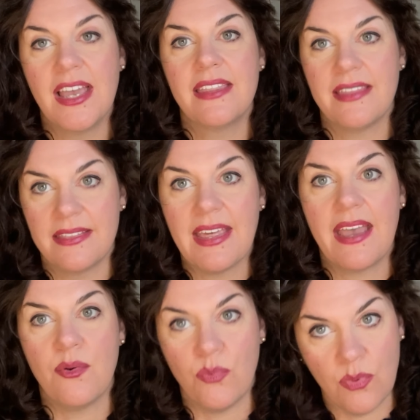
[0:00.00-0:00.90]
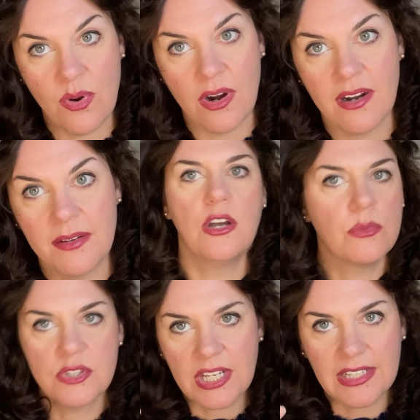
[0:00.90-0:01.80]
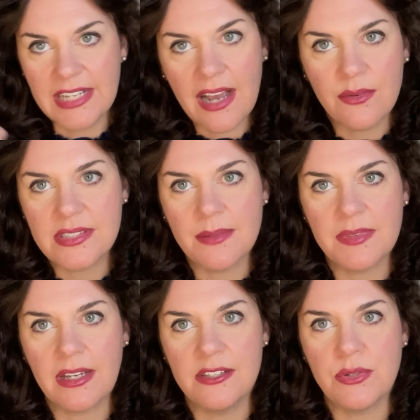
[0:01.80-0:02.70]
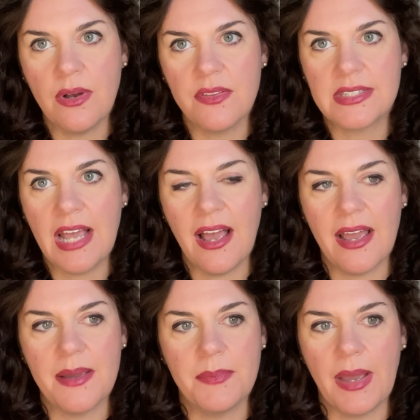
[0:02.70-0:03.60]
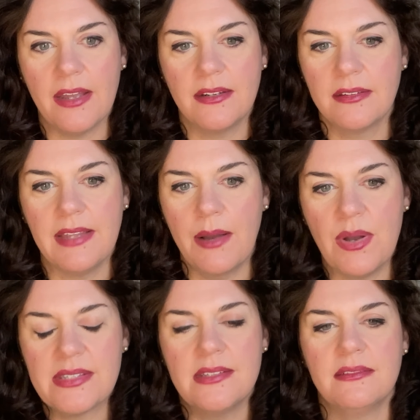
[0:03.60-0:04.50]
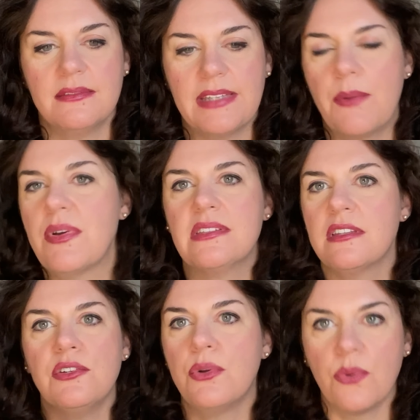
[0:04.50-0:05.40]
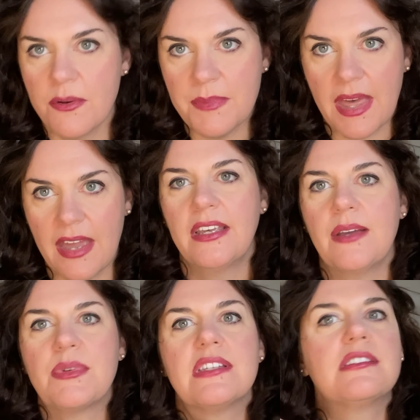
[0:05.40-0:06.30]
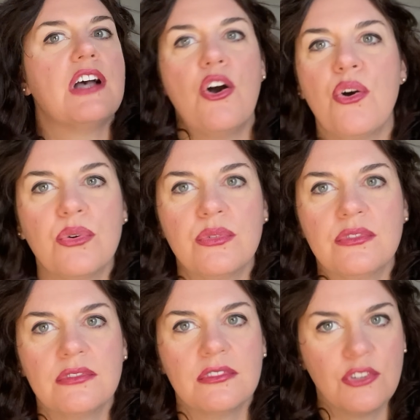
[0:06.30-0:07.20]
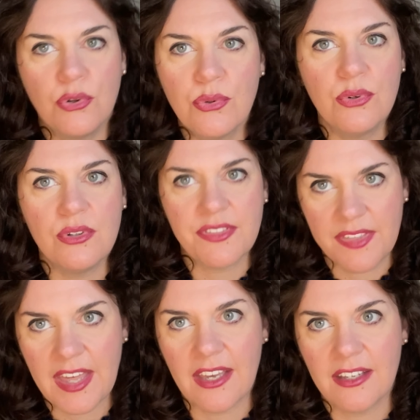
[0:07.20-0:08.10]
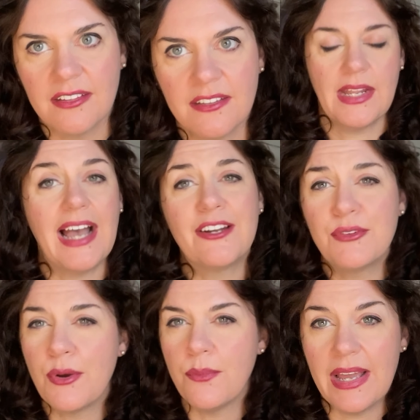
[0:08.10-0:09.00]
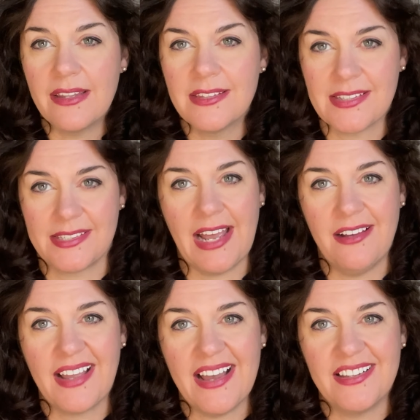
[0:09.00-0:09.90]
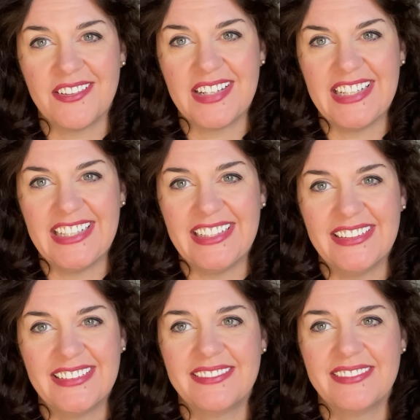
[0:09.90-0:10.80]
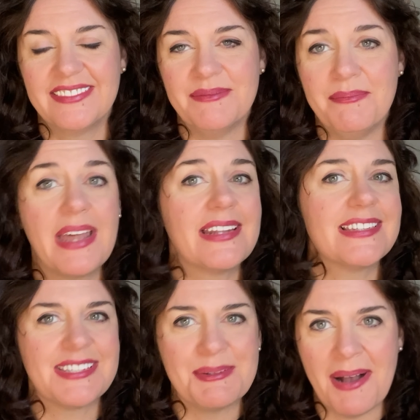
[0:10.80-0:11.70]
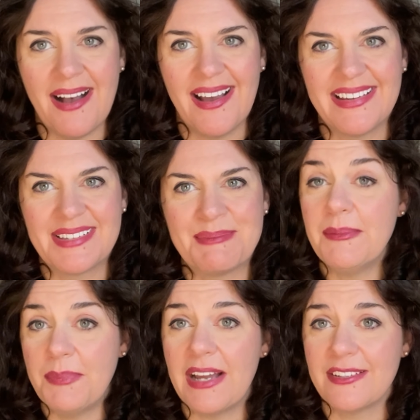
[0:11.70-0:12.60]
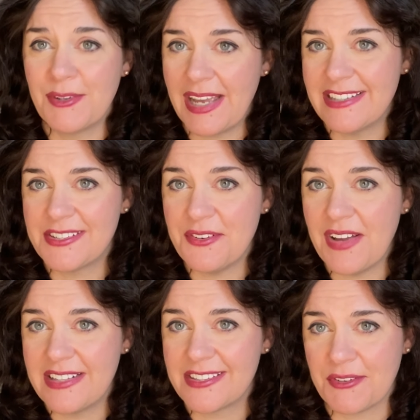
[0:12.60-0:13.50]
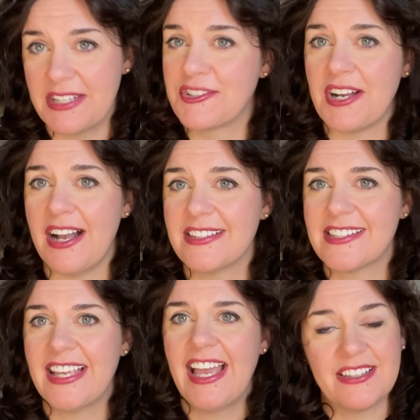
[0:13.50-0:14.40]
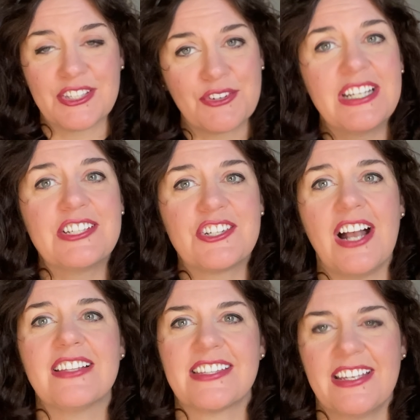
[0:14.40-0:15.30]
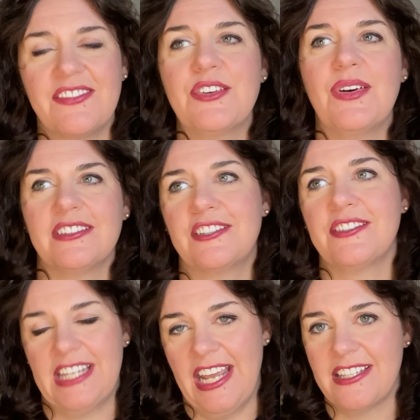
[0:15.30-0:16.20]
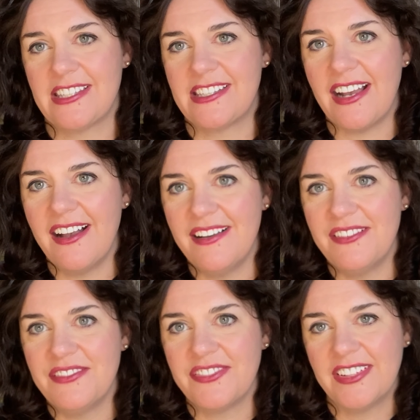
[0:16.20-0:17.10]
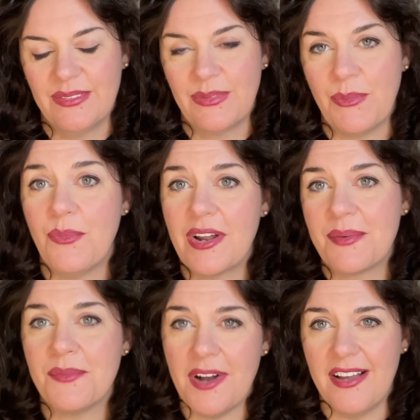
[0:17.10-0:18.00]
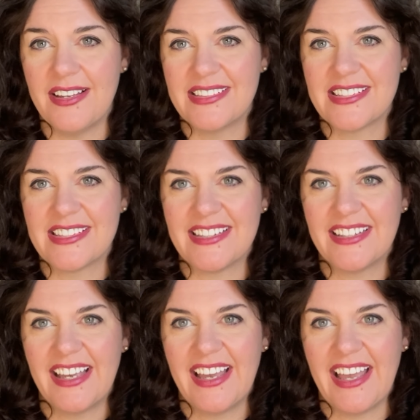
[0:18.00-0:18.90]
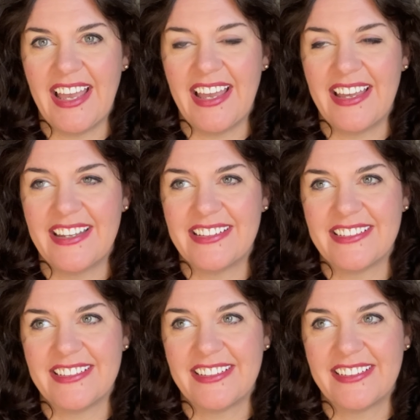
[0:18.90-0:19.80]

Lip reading: that they wore, which like now is something I do all the time, but that wasn't the norm then. It was its own cool thing. I don't know when the style gallery met its demise, but you can still find screenshots. The screenshots give you a little taste of what it was, and